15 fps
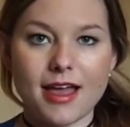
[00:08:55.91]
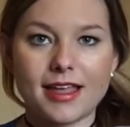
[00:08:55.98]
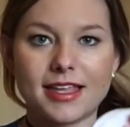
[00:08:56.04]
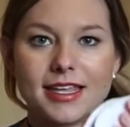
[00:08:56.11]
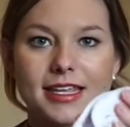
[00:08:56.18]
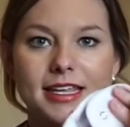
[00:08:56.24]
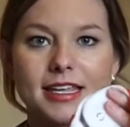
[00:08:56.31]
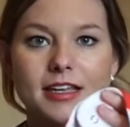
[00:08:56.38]

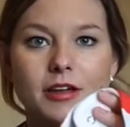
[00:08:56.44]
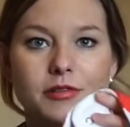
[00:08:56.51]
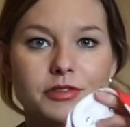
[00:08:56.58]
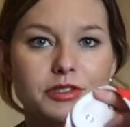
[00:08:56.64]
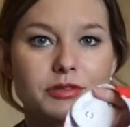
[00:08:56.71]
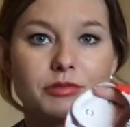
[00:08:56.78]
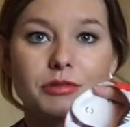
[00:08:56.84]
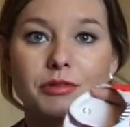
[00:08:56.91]
He
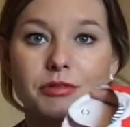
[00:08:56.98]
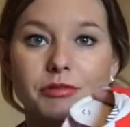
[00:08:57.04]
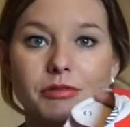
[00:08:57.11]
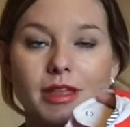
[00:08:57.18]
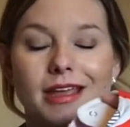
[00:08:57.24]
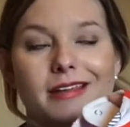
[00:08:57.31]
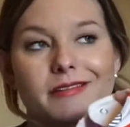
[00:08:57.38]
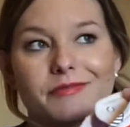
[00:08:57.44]
goes through
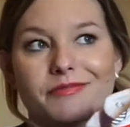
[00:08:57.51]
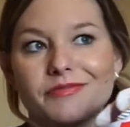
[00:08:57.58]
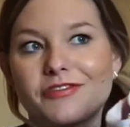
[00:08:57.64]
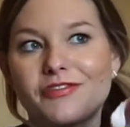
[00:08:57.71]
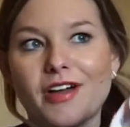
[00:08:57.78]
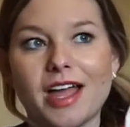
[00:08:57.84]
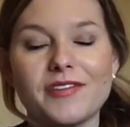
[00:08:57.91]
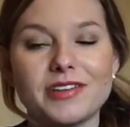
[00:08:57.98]
like
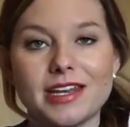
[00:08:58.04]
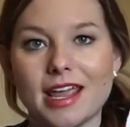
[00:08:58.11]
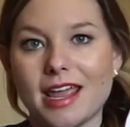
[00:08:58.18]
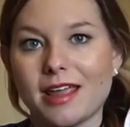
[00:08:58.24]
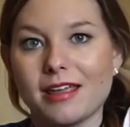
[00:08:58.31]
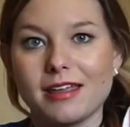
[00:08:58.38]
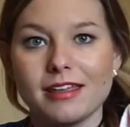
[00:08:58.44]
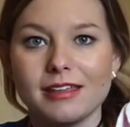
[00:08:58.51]
5 a
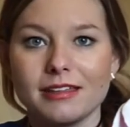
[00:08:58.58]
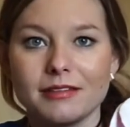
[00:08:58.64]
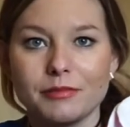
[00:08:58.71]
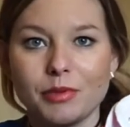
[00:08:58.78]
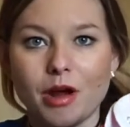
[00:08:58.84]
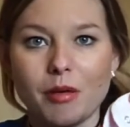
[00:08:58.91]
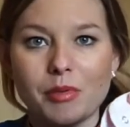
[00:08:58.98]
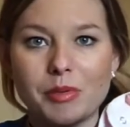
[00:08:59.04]
day
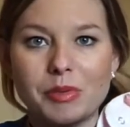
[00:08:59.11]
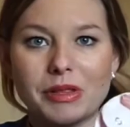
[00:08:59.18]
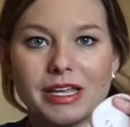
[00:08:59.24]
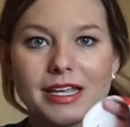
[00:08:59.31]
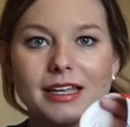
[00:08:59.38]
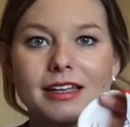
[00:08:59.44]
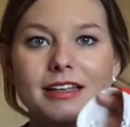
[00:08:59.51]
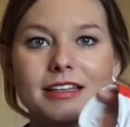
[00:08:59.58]

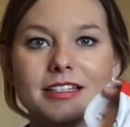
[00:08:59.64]
probably.